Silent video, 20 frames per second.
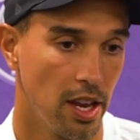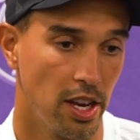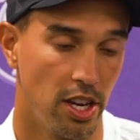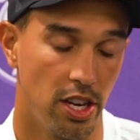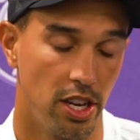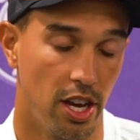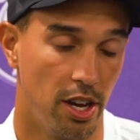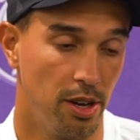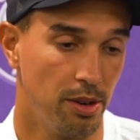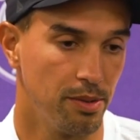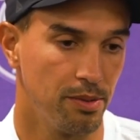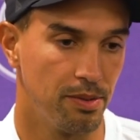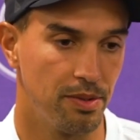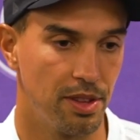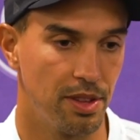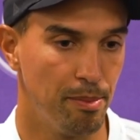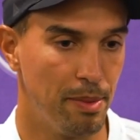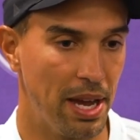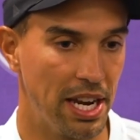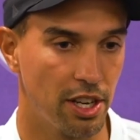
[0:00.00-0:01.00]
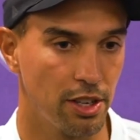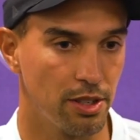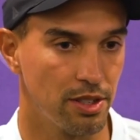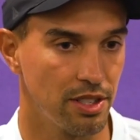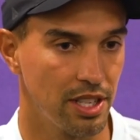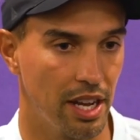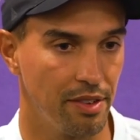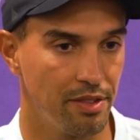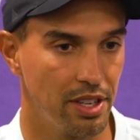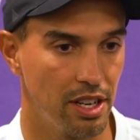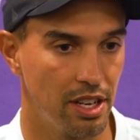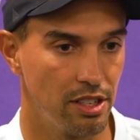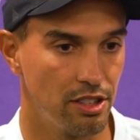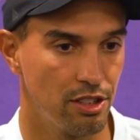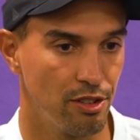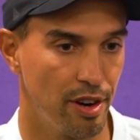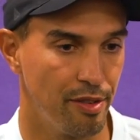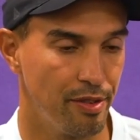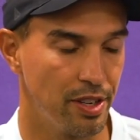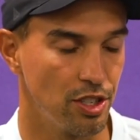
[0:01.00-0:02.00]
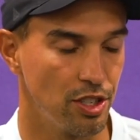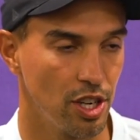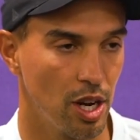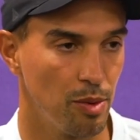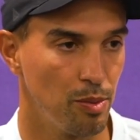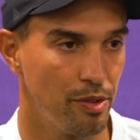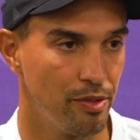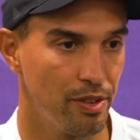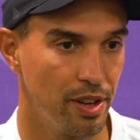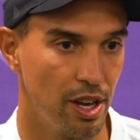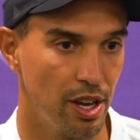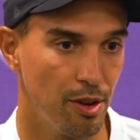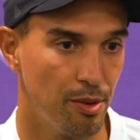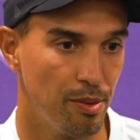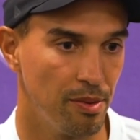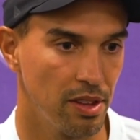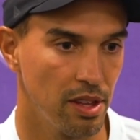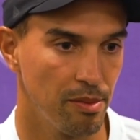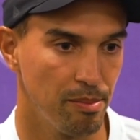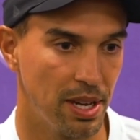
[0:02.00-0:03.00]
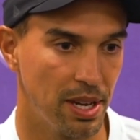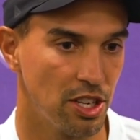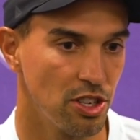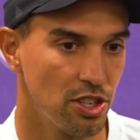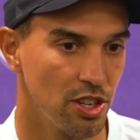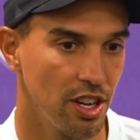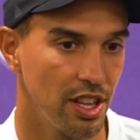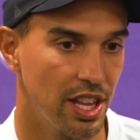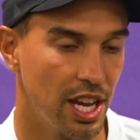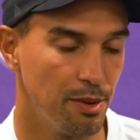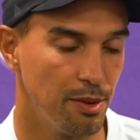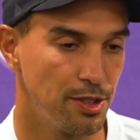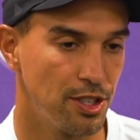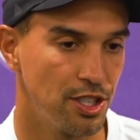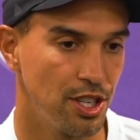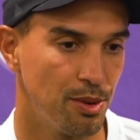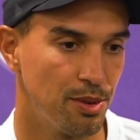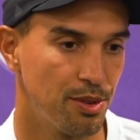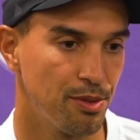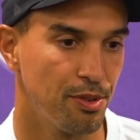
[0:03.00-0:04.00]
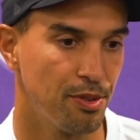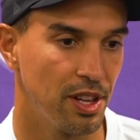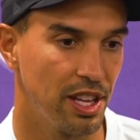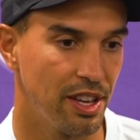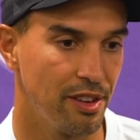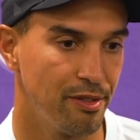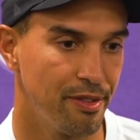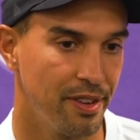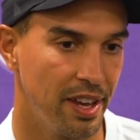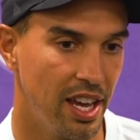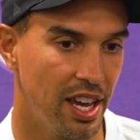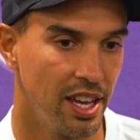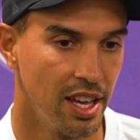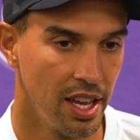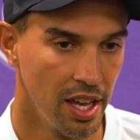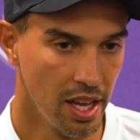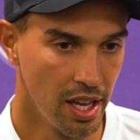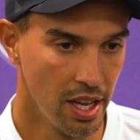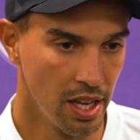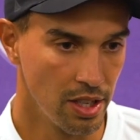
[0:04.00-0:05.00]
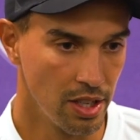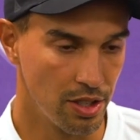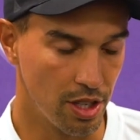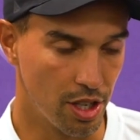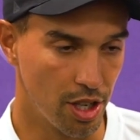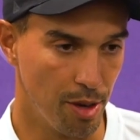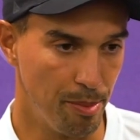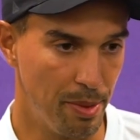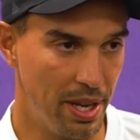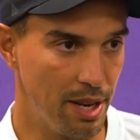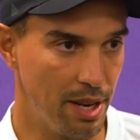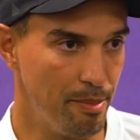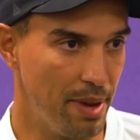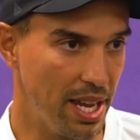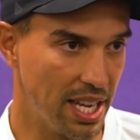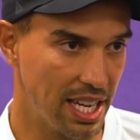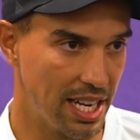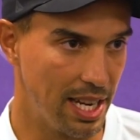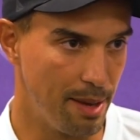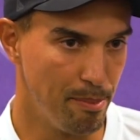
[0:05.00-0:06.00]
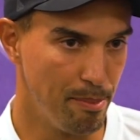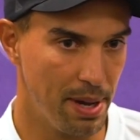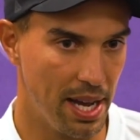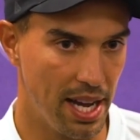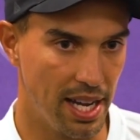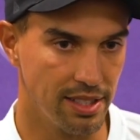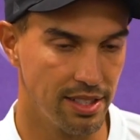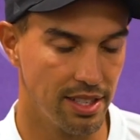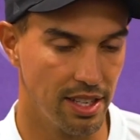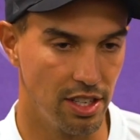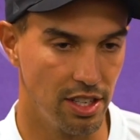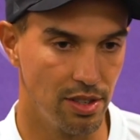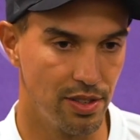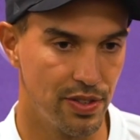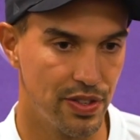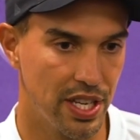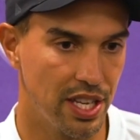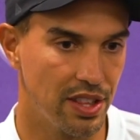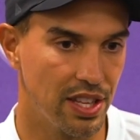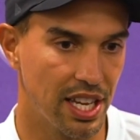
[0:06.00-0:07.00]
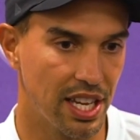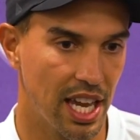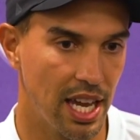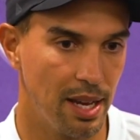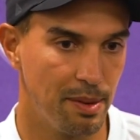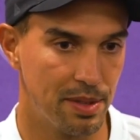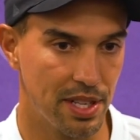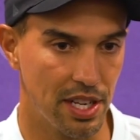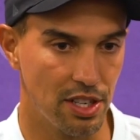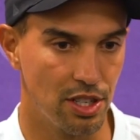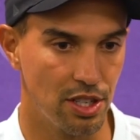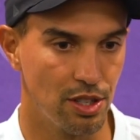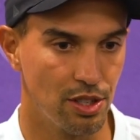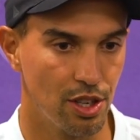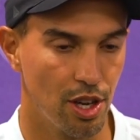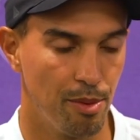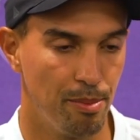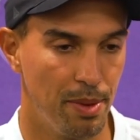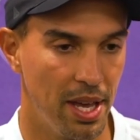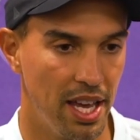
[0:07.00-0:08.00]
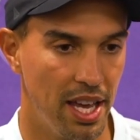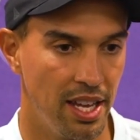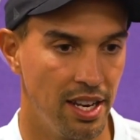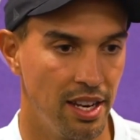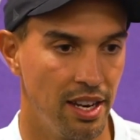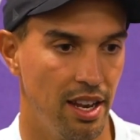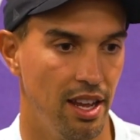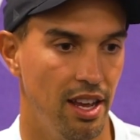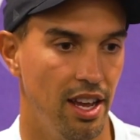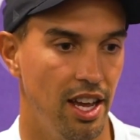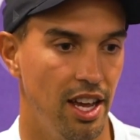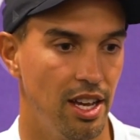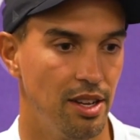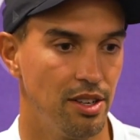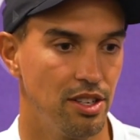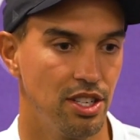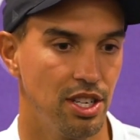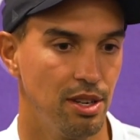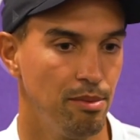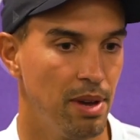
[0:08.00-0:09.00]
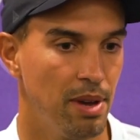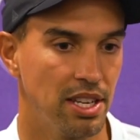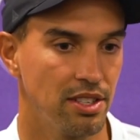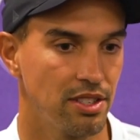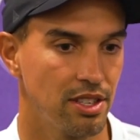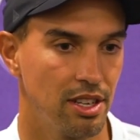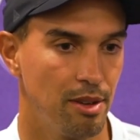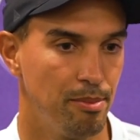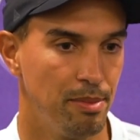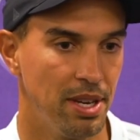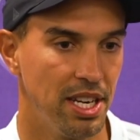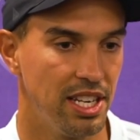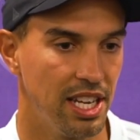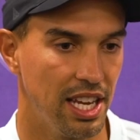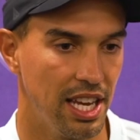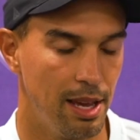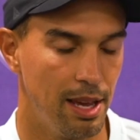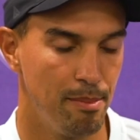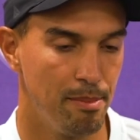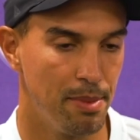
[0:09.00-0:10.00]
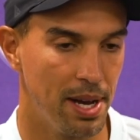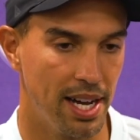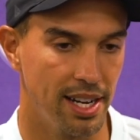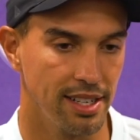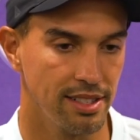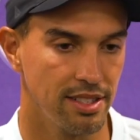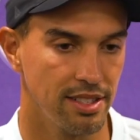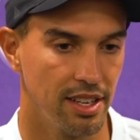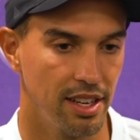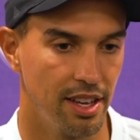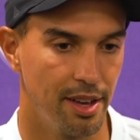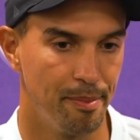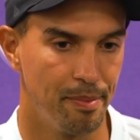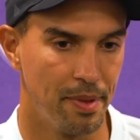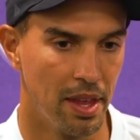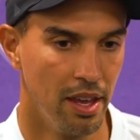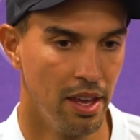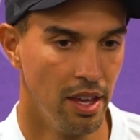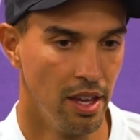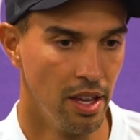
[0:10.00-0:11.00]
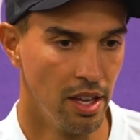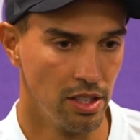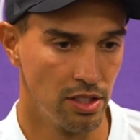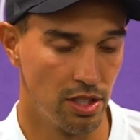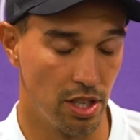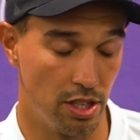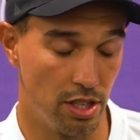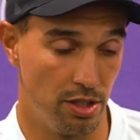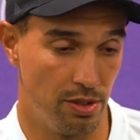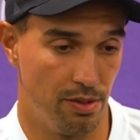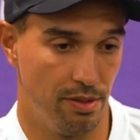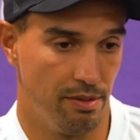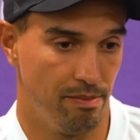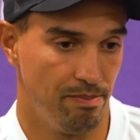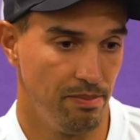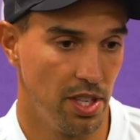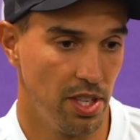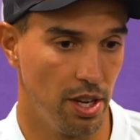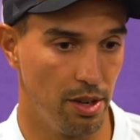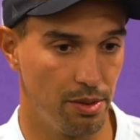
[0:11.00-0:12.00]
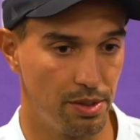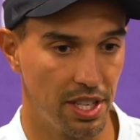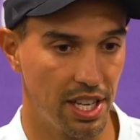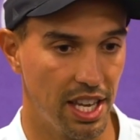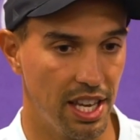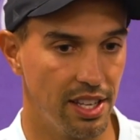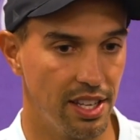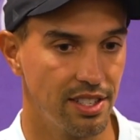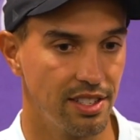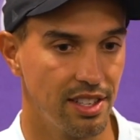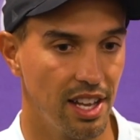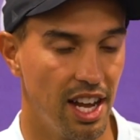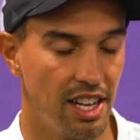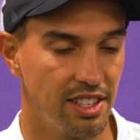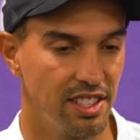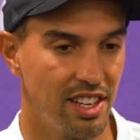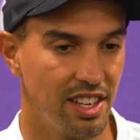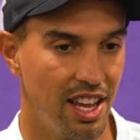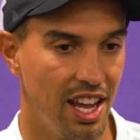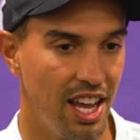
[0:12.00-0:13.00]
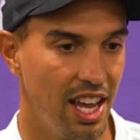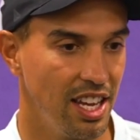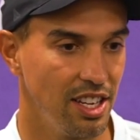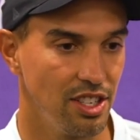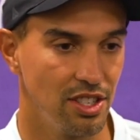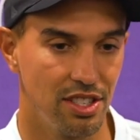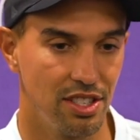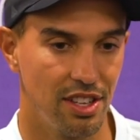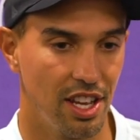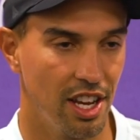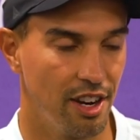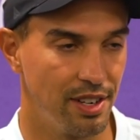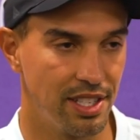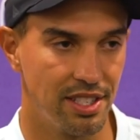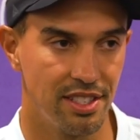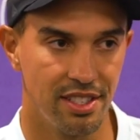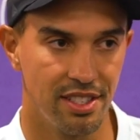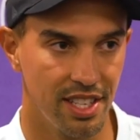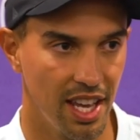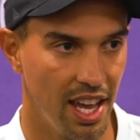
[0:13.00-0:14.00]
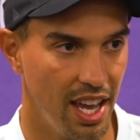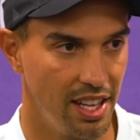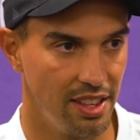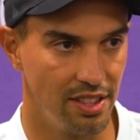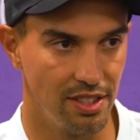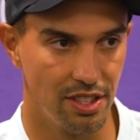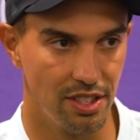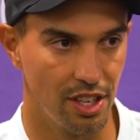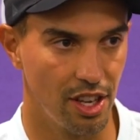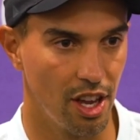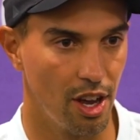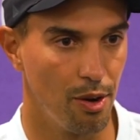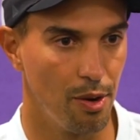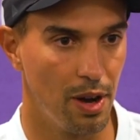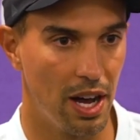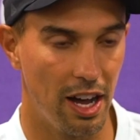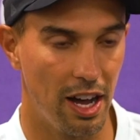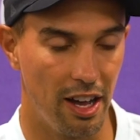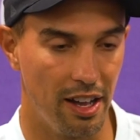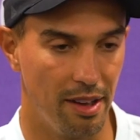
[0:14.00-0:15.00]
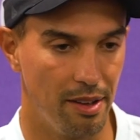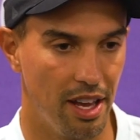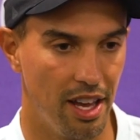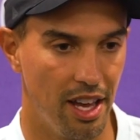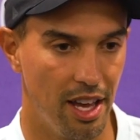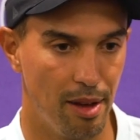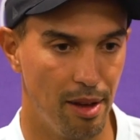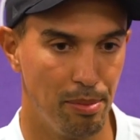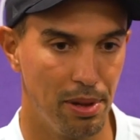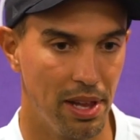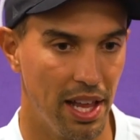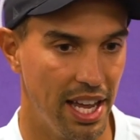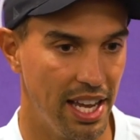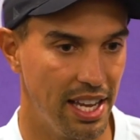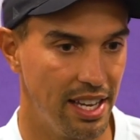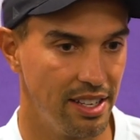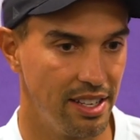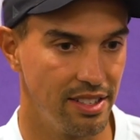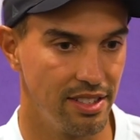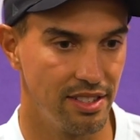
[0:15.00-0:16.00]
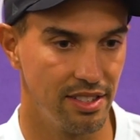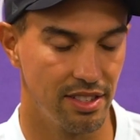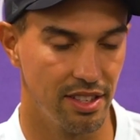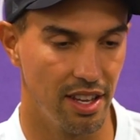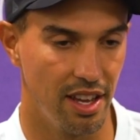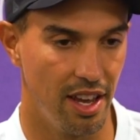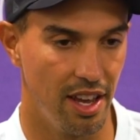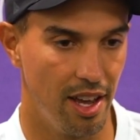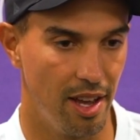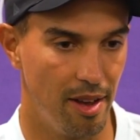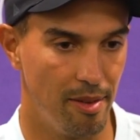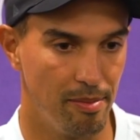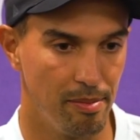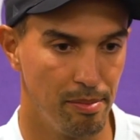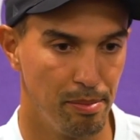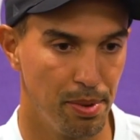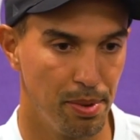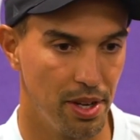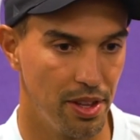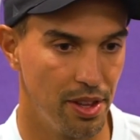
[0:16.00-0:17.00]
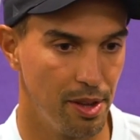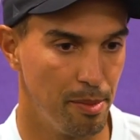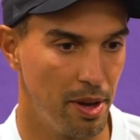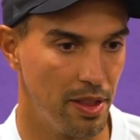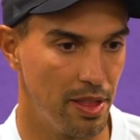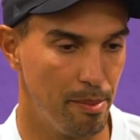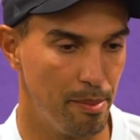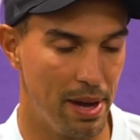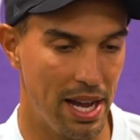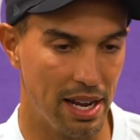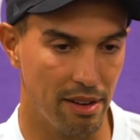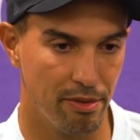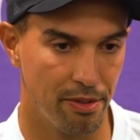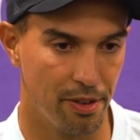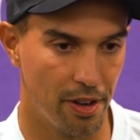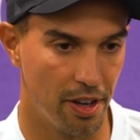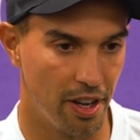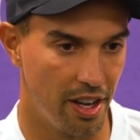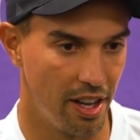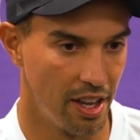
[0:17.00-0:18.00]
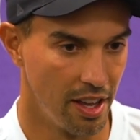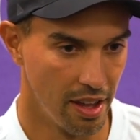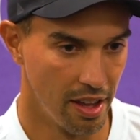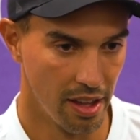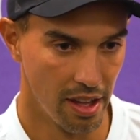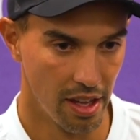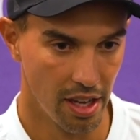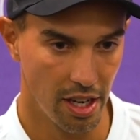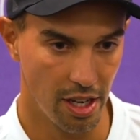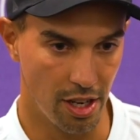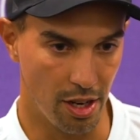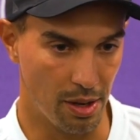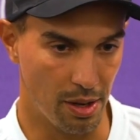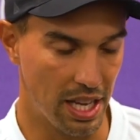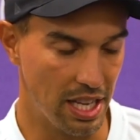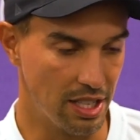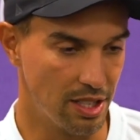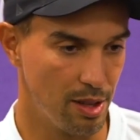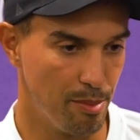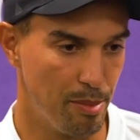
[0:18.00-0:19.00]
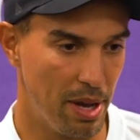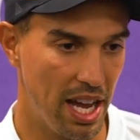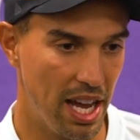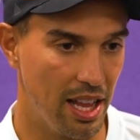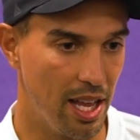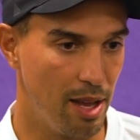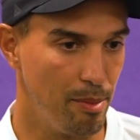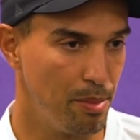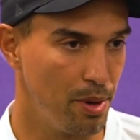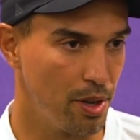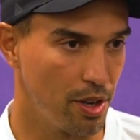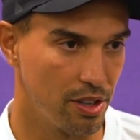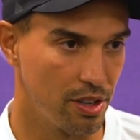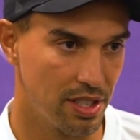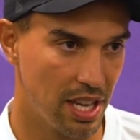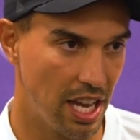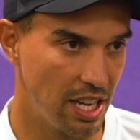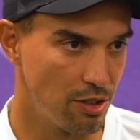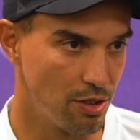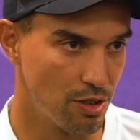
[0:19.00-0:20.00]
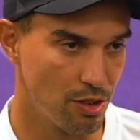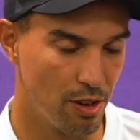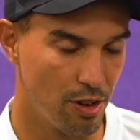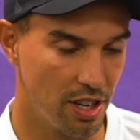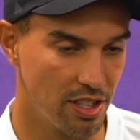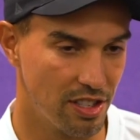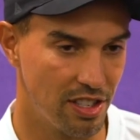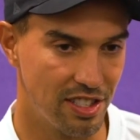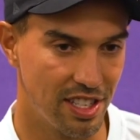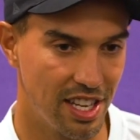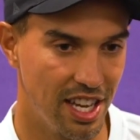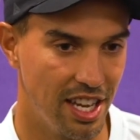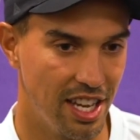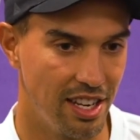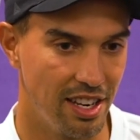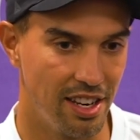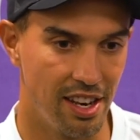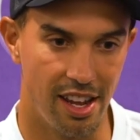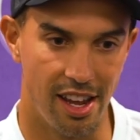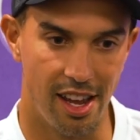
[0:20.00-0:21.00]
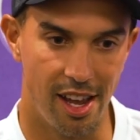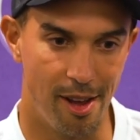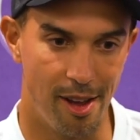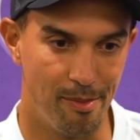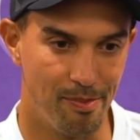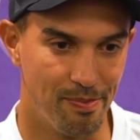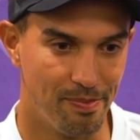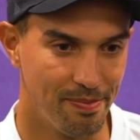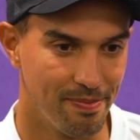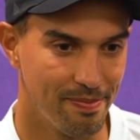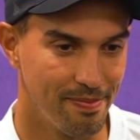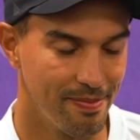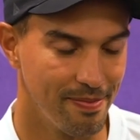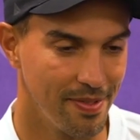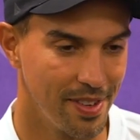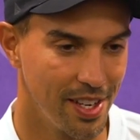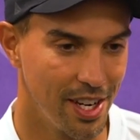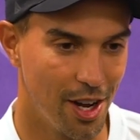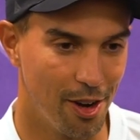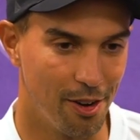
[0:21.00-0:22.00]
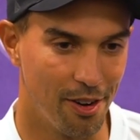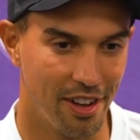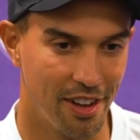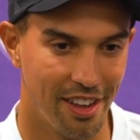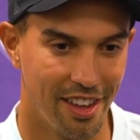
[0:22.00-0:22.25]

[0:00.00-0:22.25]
you know, the medical staff did a terrific job with her, made sure that she was fully fit to come in and make an impact. And you've seen the games that she's come in, uh, she makes an immediate impact. Um, so, you know, to get the start today, her intent to go out, uh, players, um, put them on the back foot, you know, get to the byline, put dangerous crosses in. Um, you know,